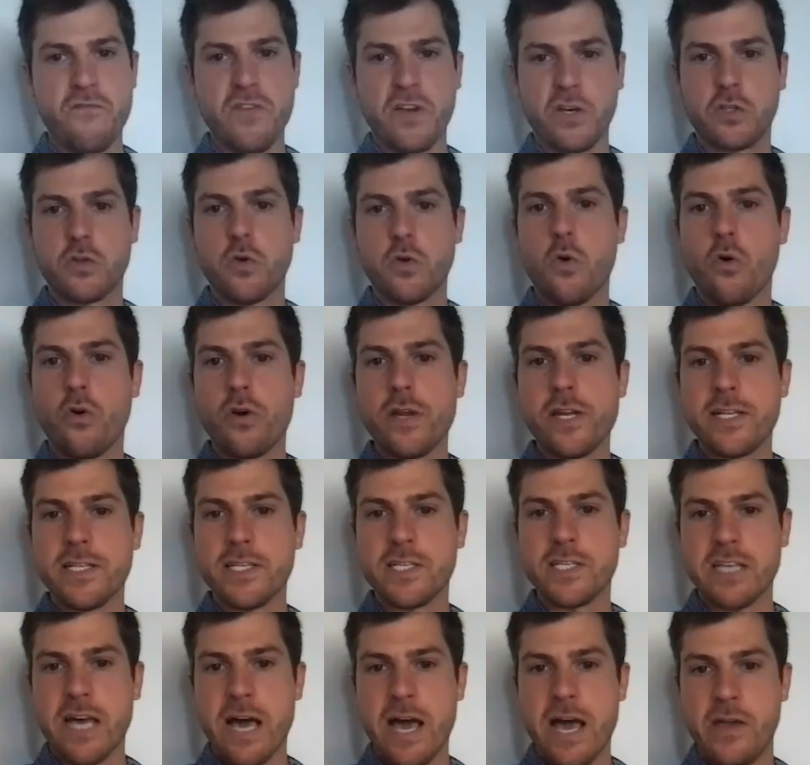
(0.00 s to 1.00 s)
Victorian
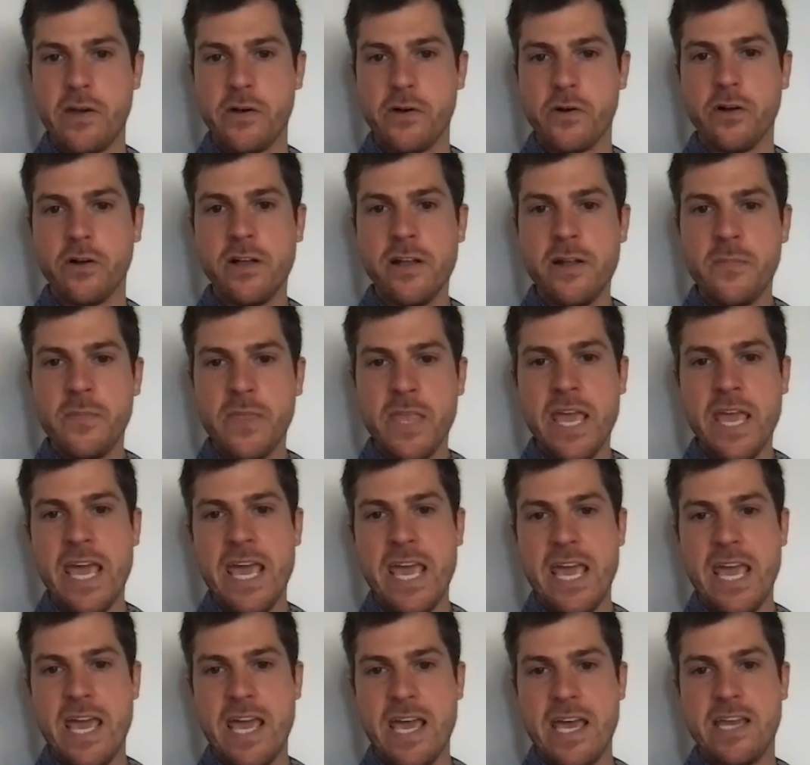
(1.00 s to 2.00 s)
style,
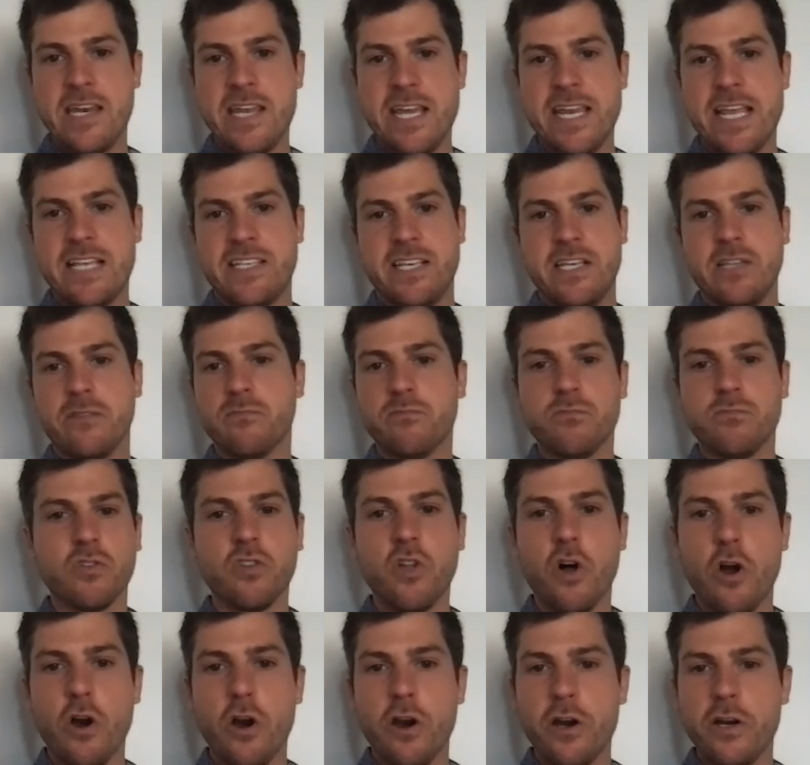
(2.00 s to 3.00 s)
and it has a
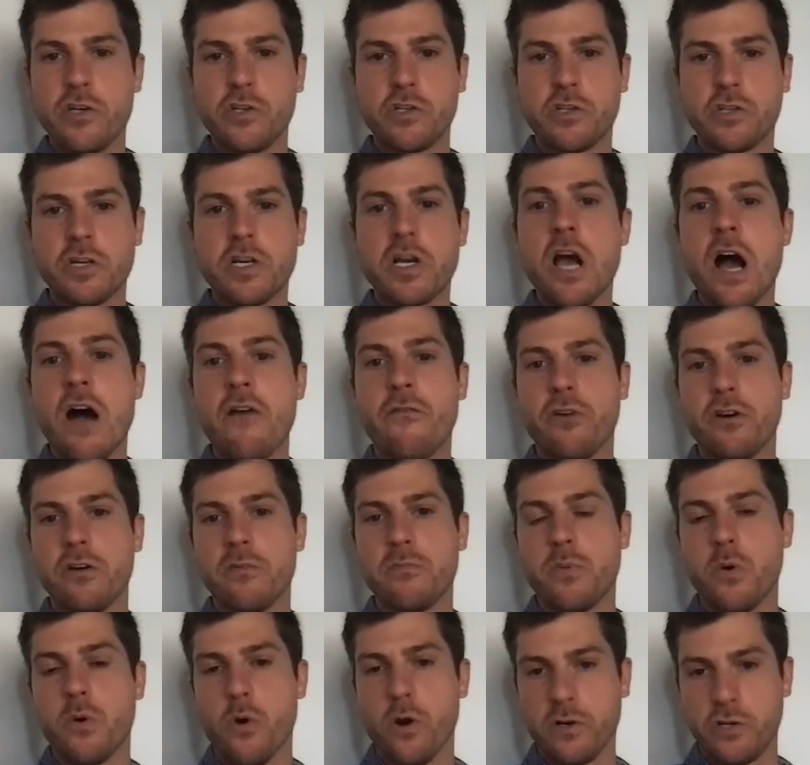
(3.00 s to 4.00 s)
large
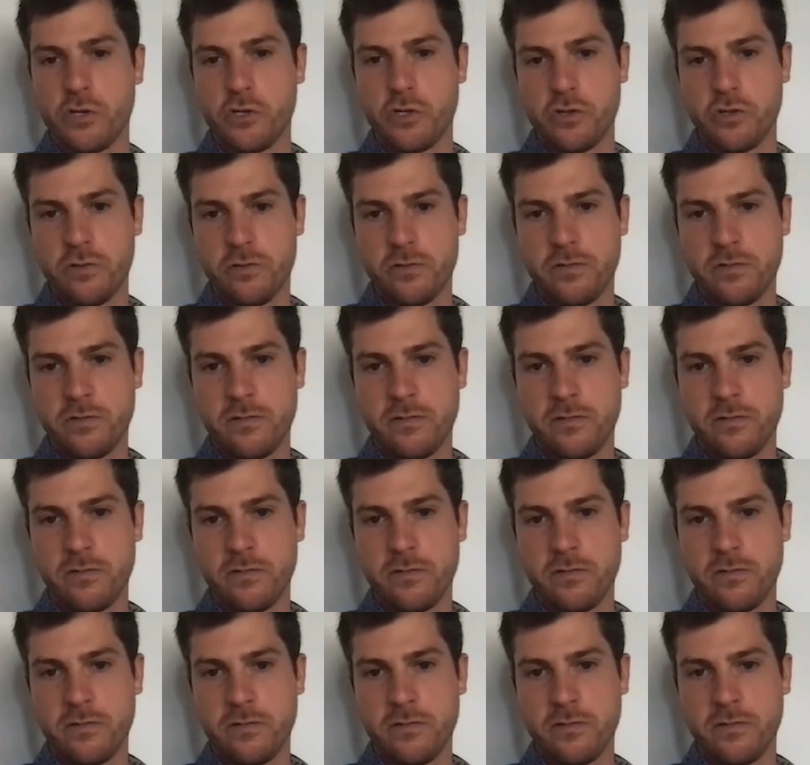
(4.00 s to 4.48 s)
covered porch.